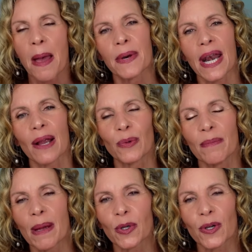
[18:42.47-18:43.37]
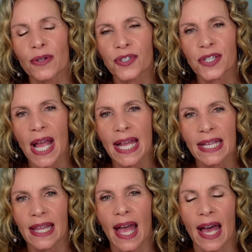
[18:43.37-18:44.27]
but I remember her
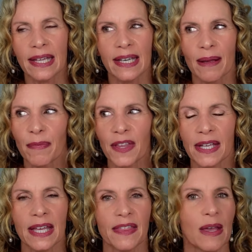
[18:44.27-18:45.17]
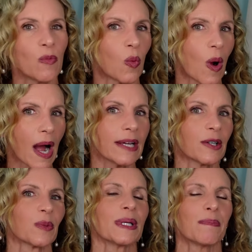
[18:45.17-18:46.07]
saying that, and I'm thinking, then why
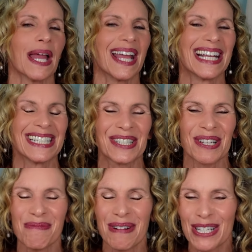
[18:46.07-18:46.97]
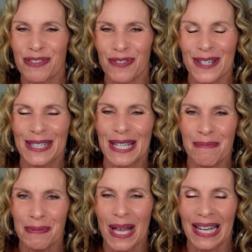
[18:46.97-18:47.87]
are we paying so much for a
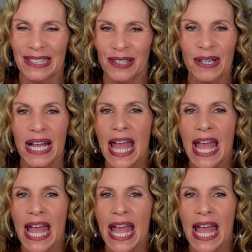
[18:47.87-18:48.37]
lip liner?